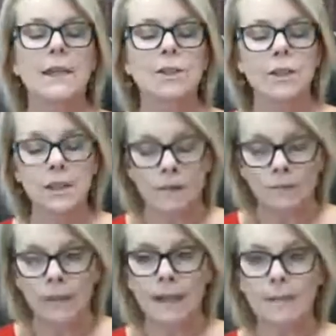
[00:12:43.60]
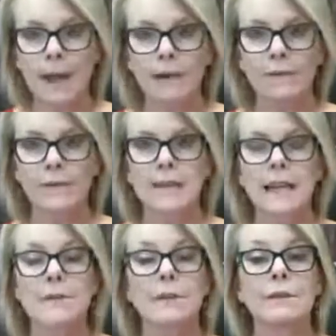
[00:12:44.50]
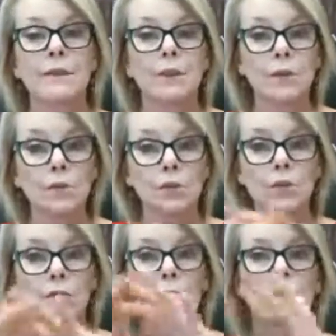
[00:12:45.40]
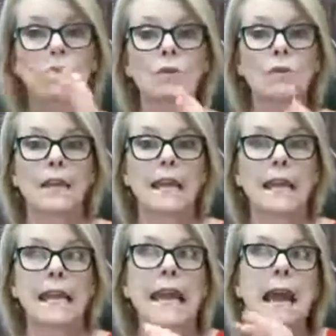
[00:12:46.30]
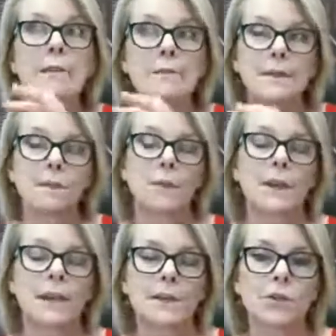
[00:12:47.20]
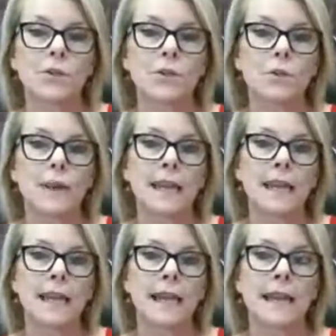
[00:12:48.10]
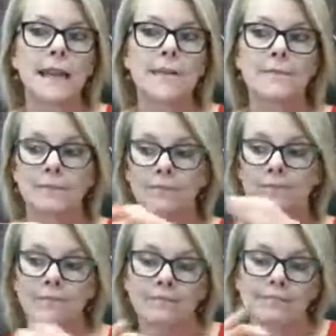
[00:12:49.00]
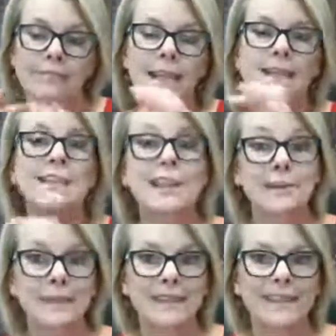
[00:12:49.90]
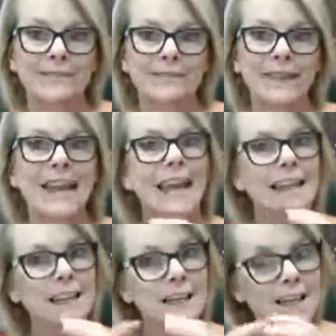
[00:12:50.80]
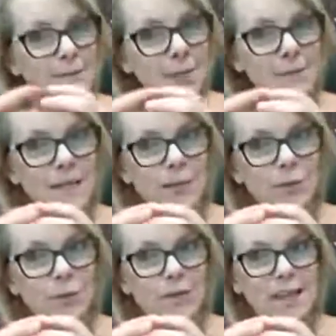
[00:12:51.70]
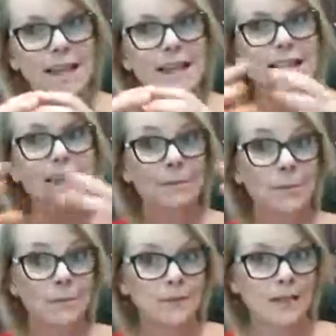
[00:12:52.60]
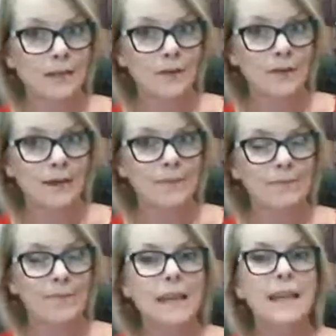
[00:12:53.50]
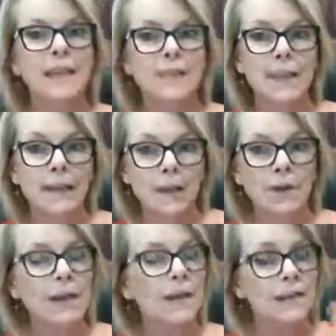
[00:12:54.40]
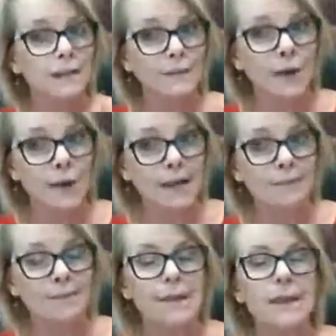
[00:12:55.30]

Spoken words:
It's just a really powerful statement for you to encompass what it is you do in a statement. And sometimes they're shorter, sometimes they're longer. If they're longer, that's fine.